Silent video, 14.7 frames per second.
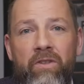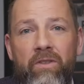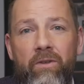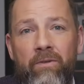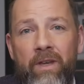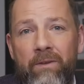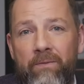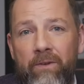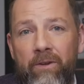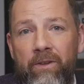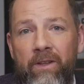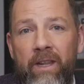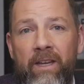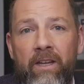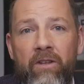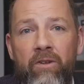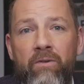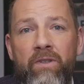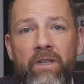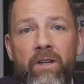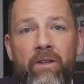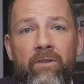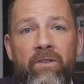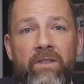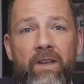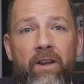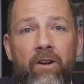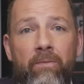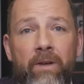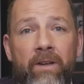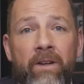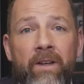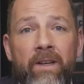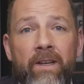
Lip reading: so they feel that they could use another centerman